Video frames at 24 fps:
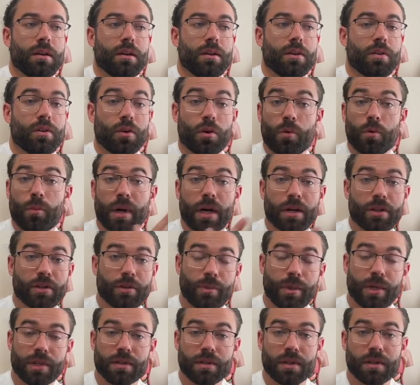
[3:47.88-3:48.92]
go about your
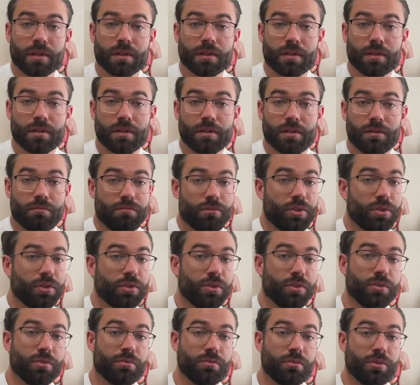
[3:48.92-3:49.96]
business.
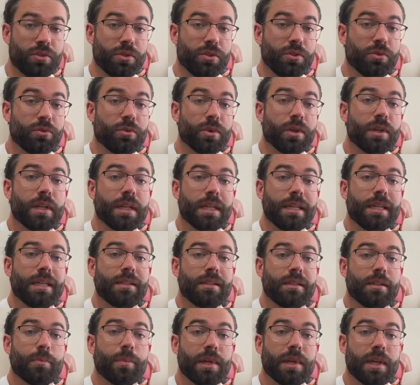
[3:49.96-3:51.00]
Do you really need
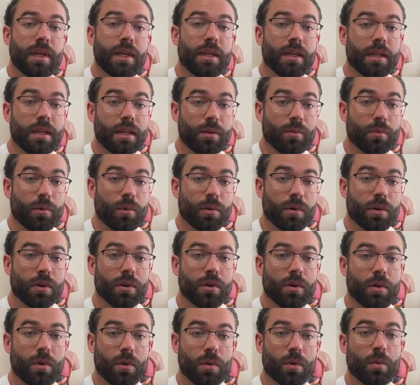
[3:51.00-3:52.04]
to pee anymore,
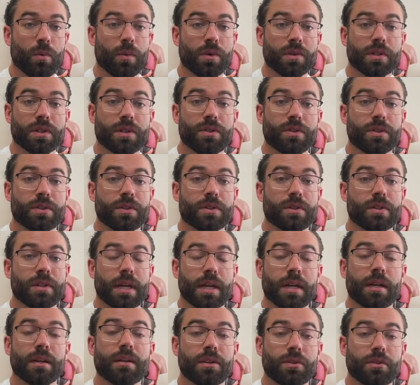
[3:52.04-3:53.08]
or was it just that
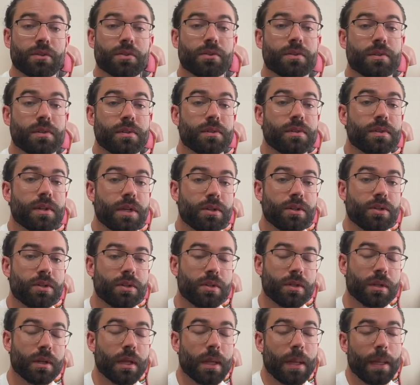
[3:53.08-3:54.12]
initial
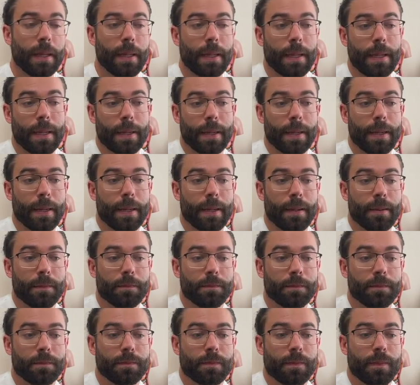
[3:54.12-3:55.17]
sensation?
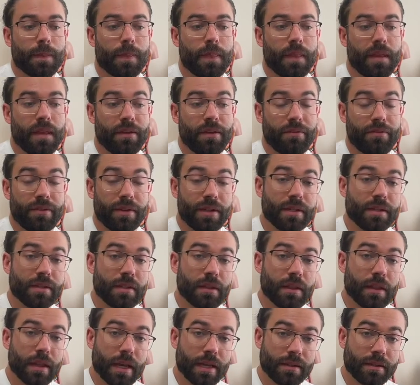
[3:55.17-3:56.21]
If it is
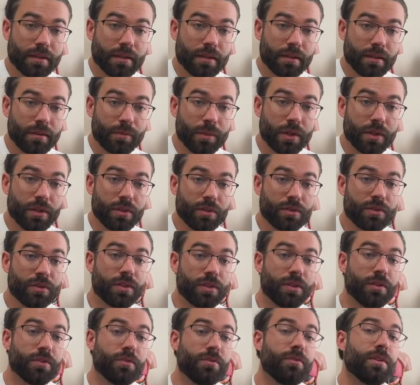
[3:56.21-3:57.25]
lessened, but you
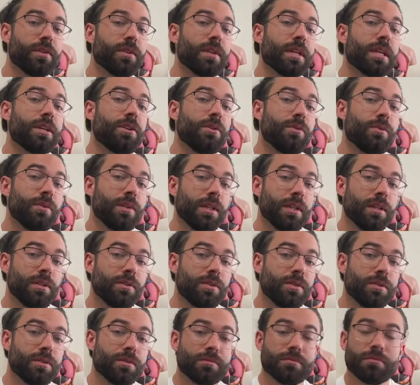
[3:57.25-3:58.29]
still feel like you need
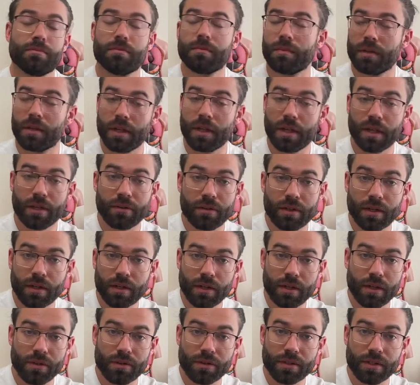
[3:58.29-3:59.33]
to, give it
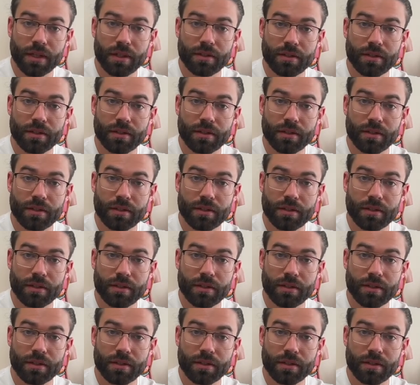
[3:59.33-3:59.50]
another 10